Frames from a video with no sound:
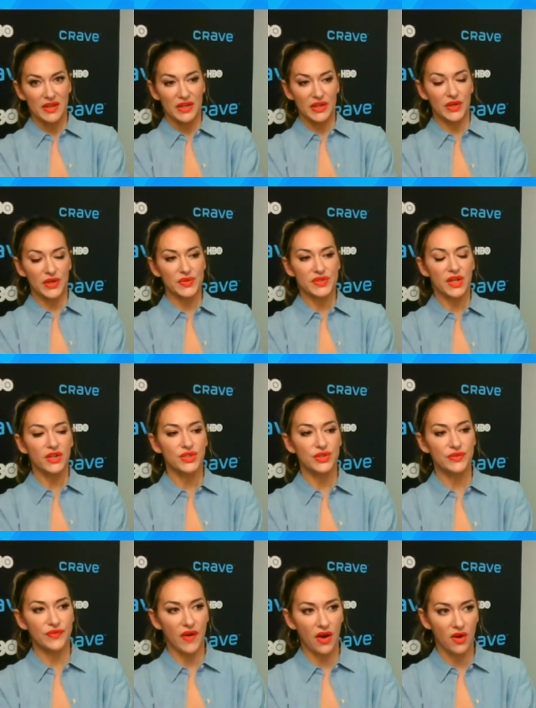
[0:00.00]
You know, it's not too
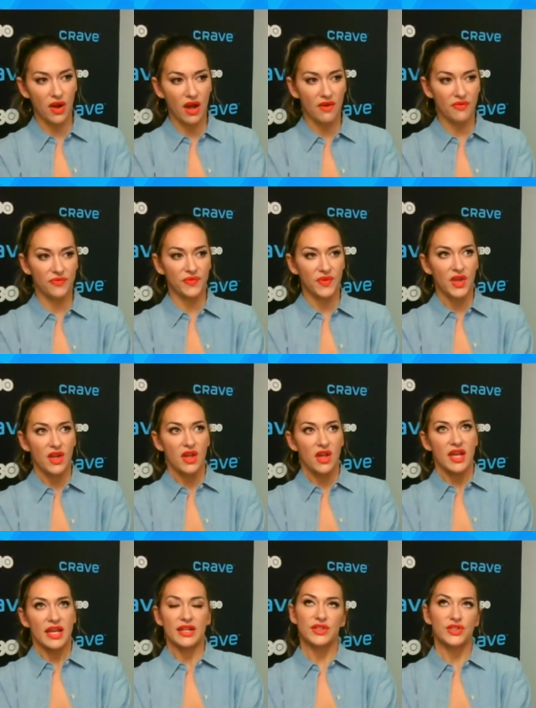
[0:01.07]
far off
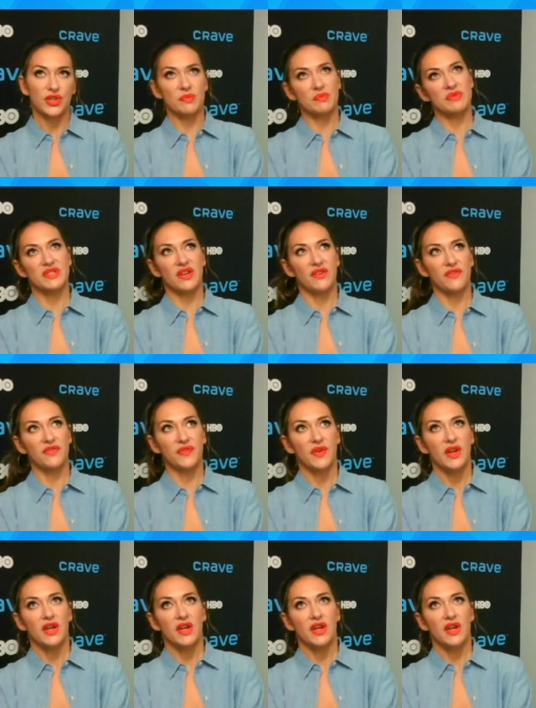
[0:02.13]
in terms of